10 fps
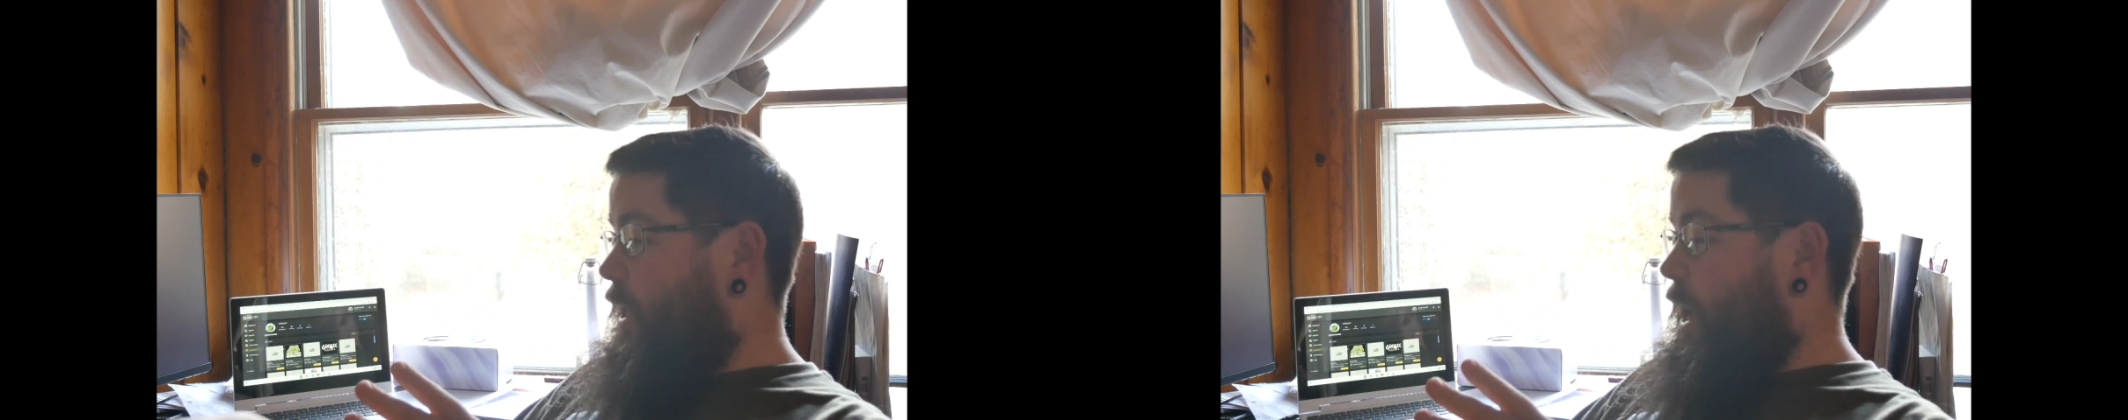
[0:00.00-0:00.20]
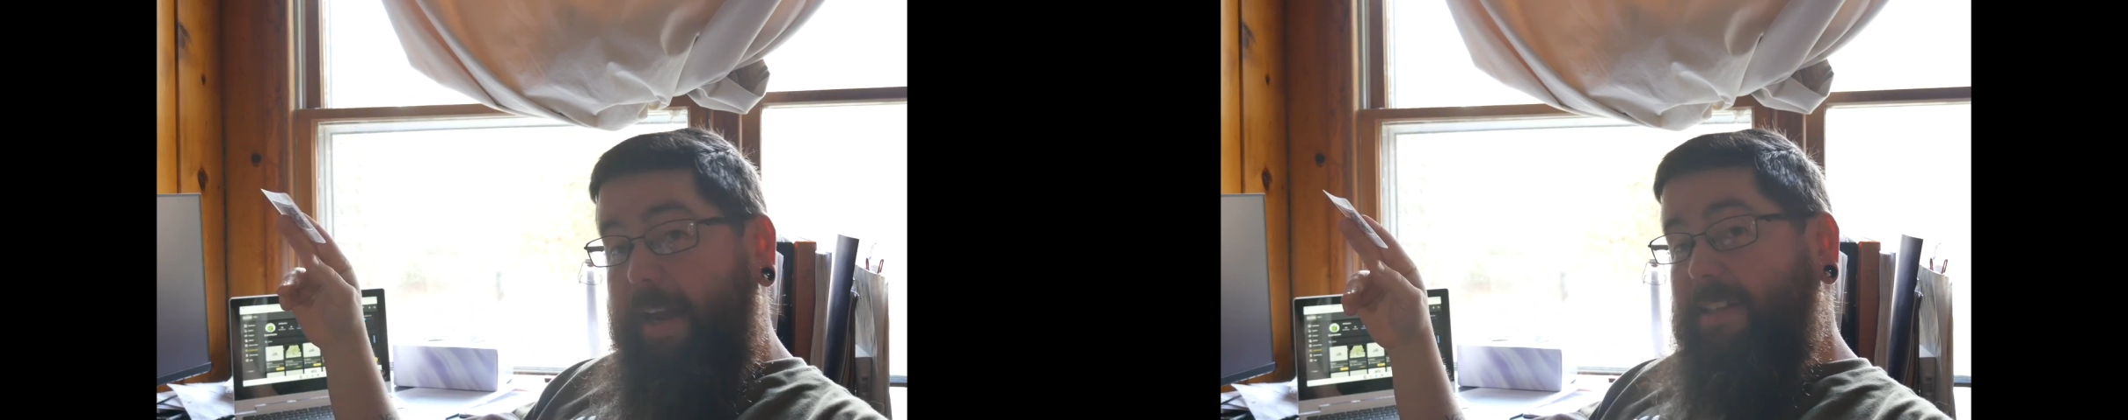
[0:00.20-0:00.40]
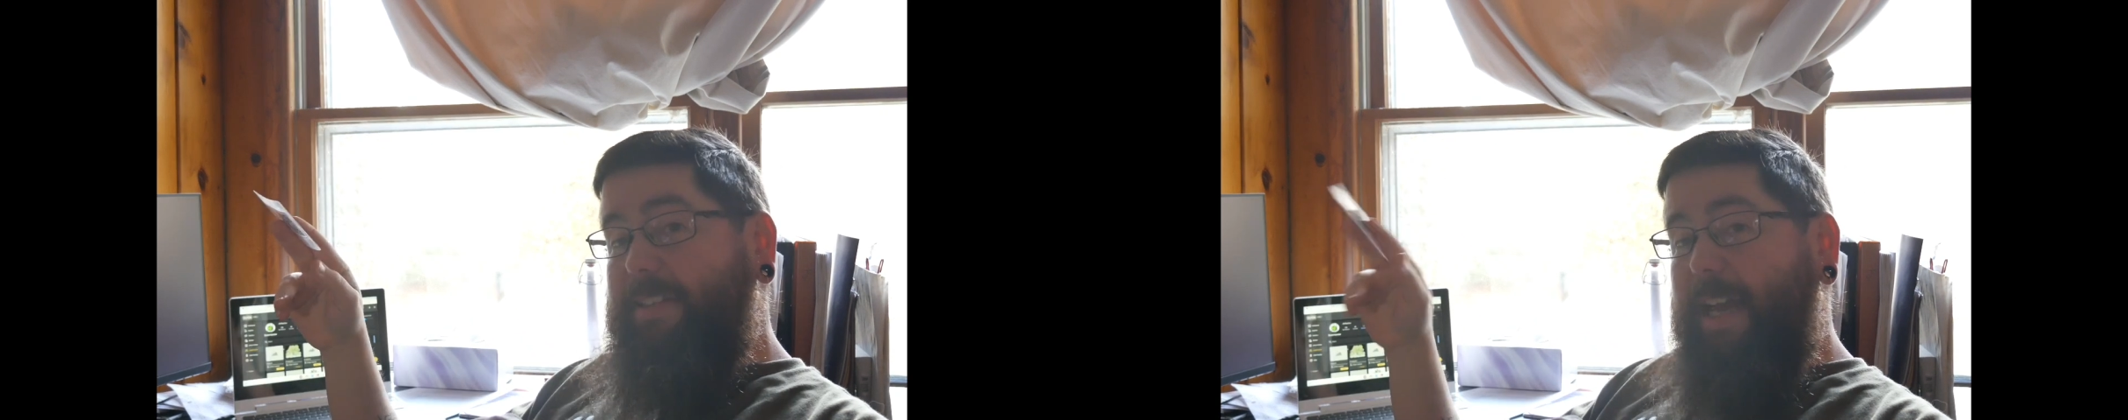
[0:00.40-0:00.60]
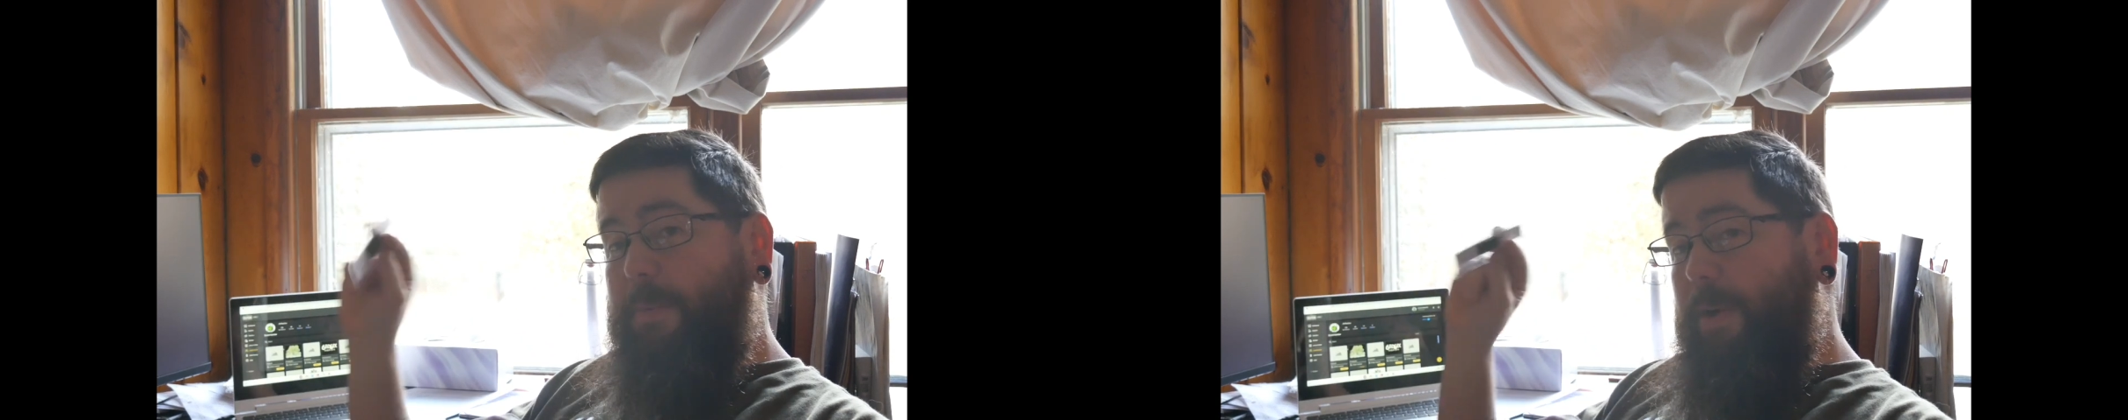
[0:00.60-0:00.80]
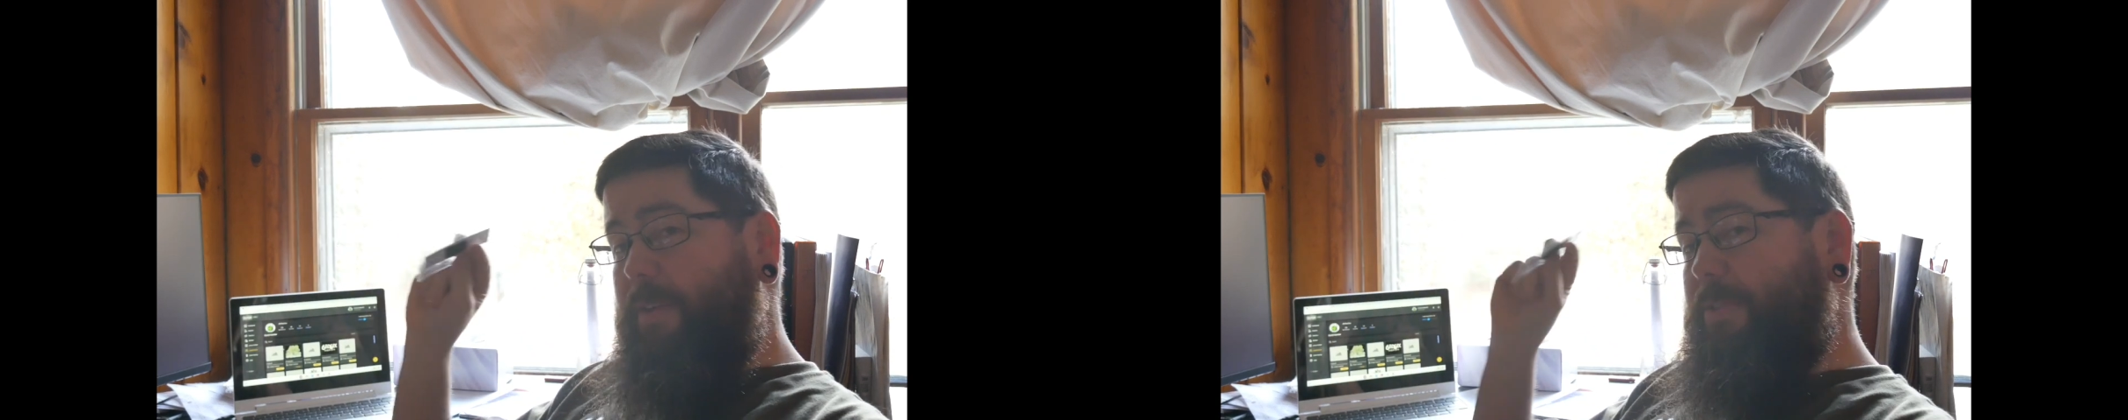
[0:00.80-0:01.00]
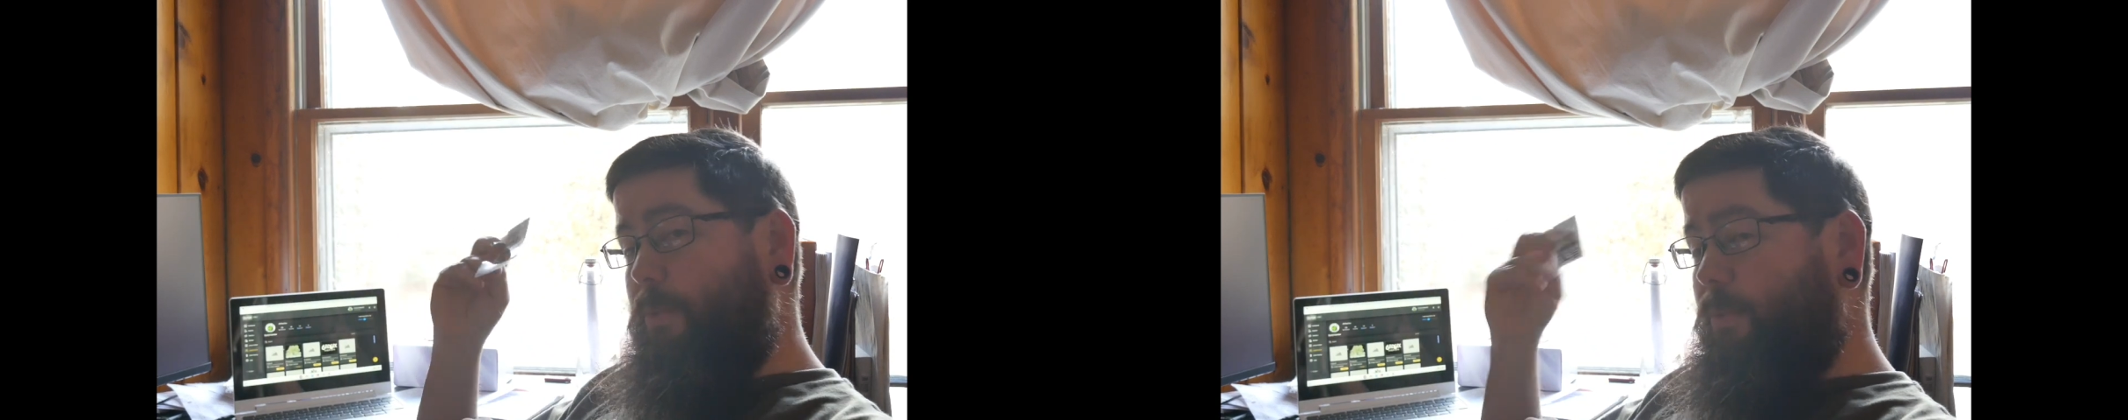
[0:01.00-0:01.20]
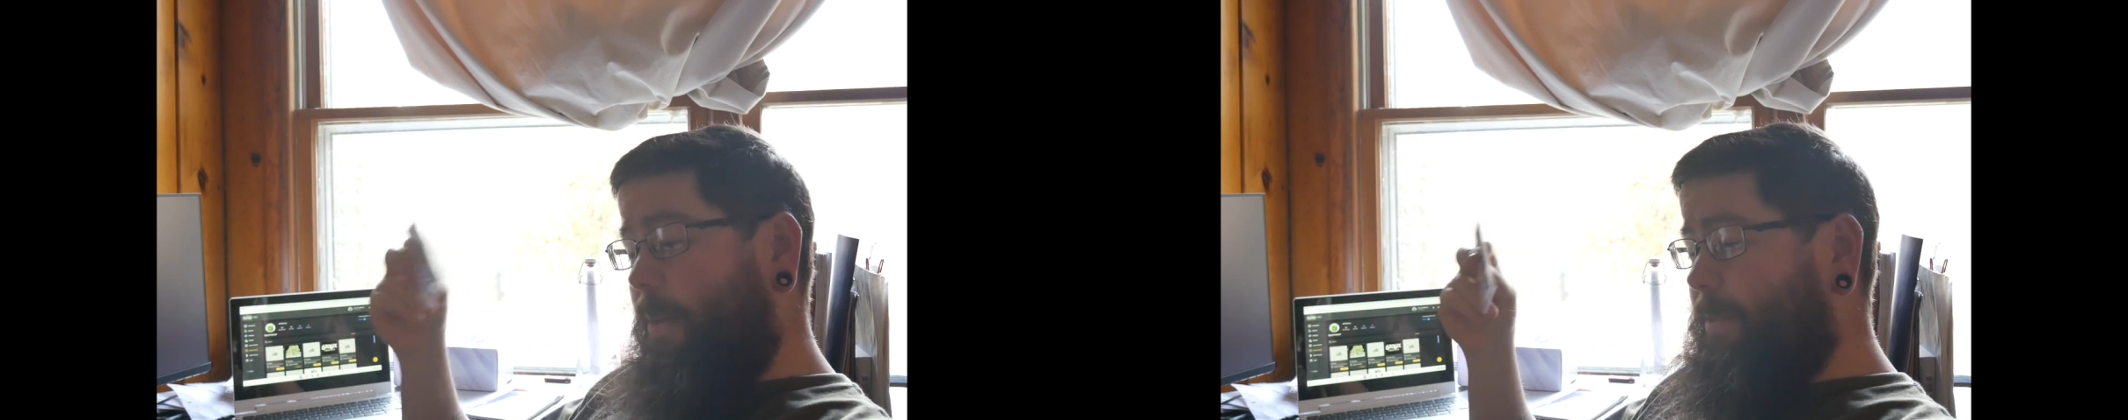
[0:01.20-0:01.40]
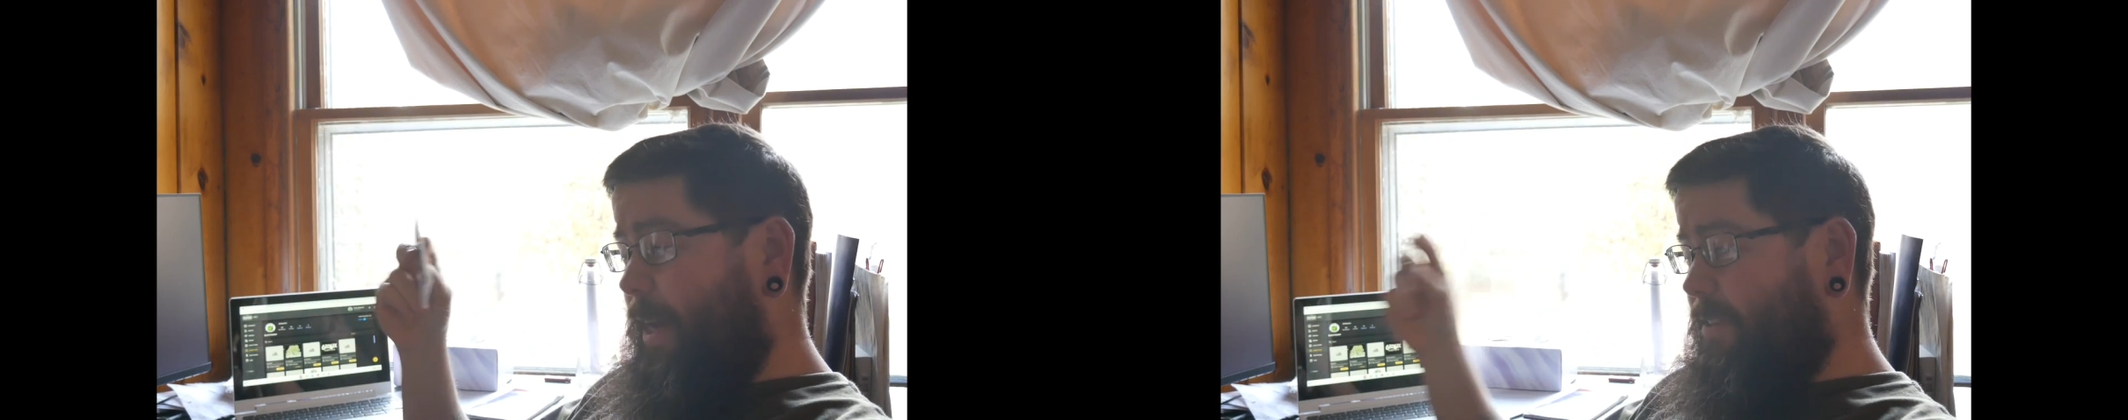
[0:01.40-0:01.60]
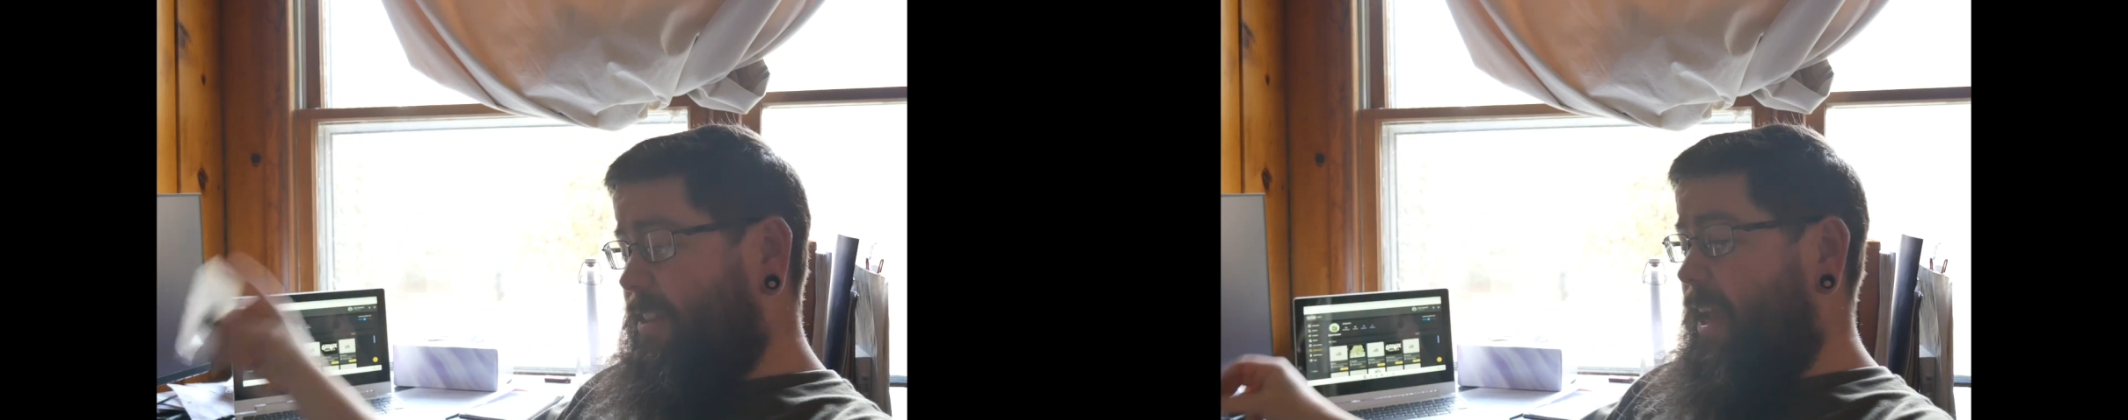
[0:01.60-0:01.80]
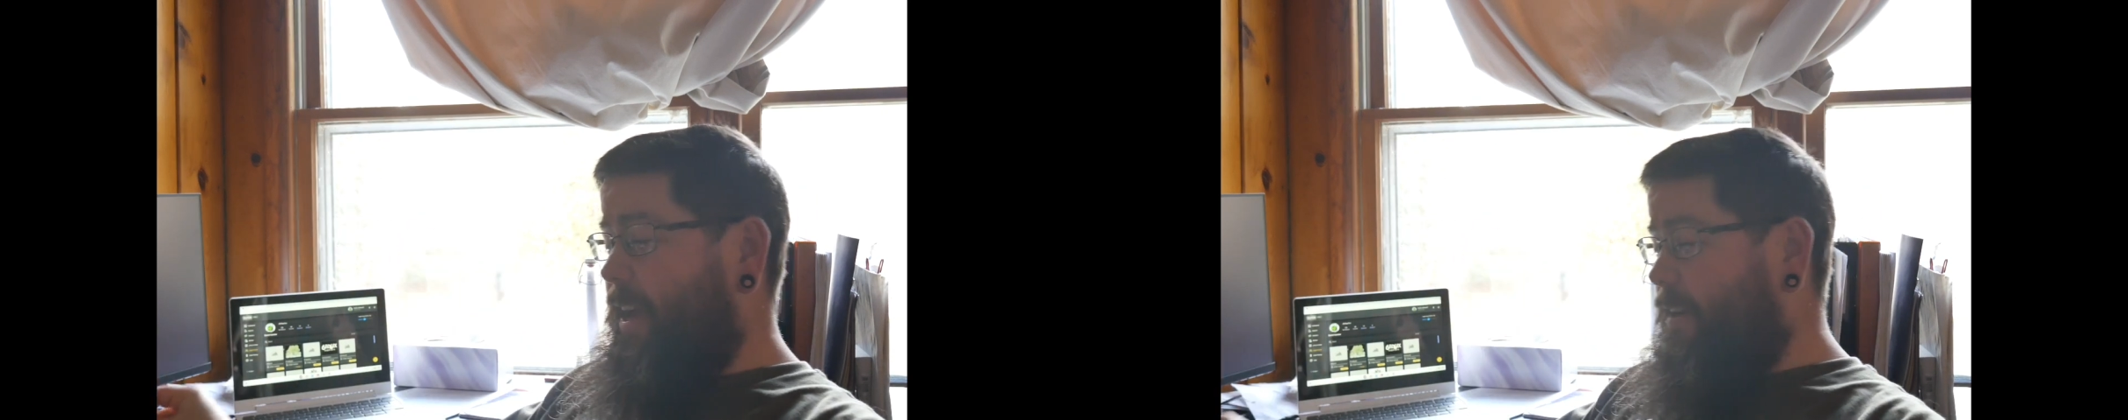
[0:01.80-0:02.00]
Like I said, with Reptile
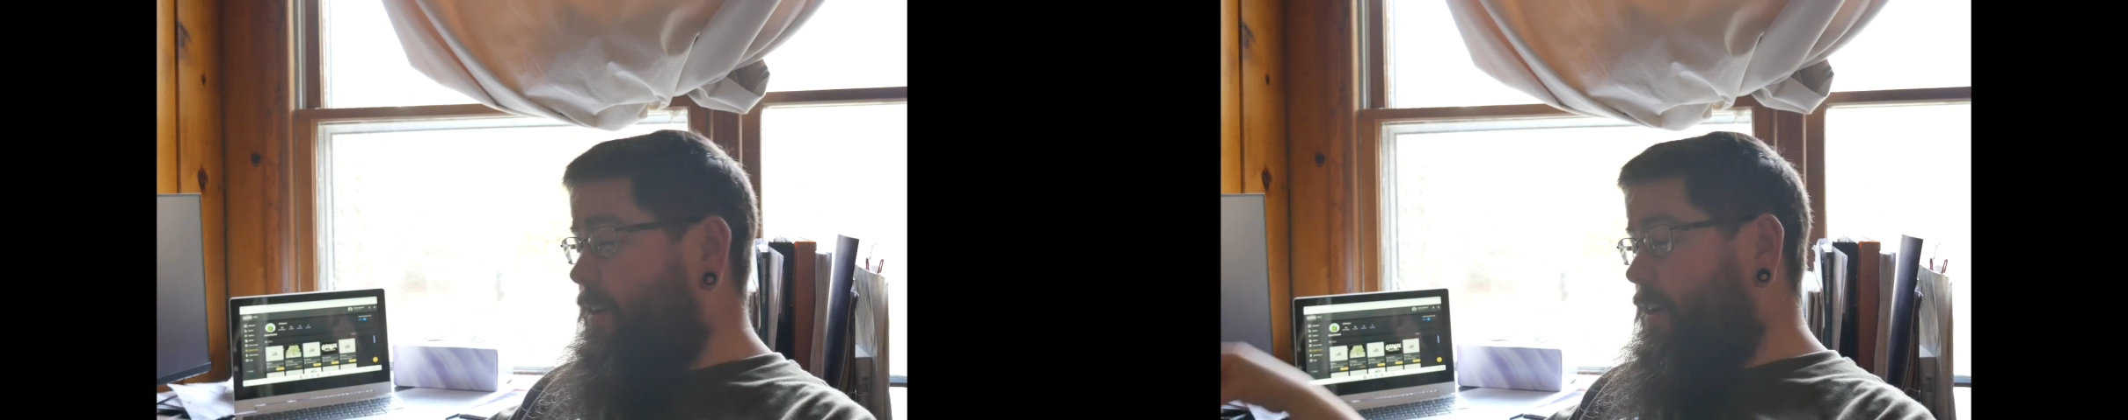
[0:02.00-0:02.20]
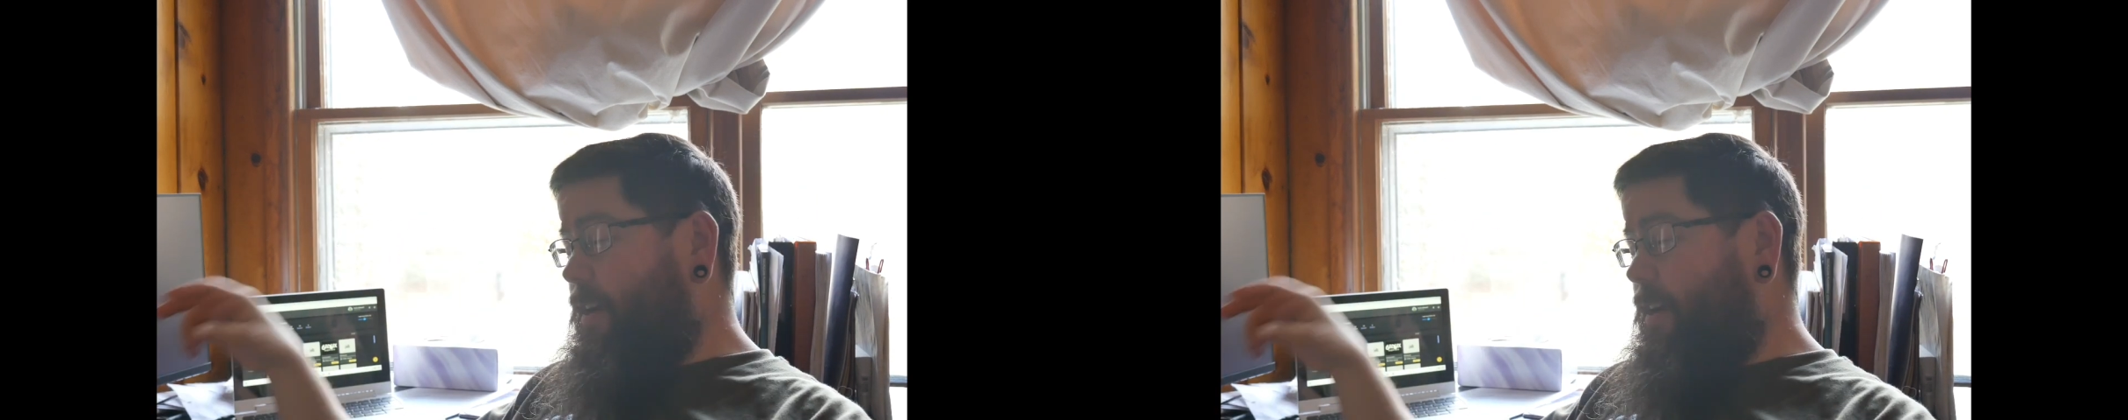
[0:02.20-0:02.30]
Scan,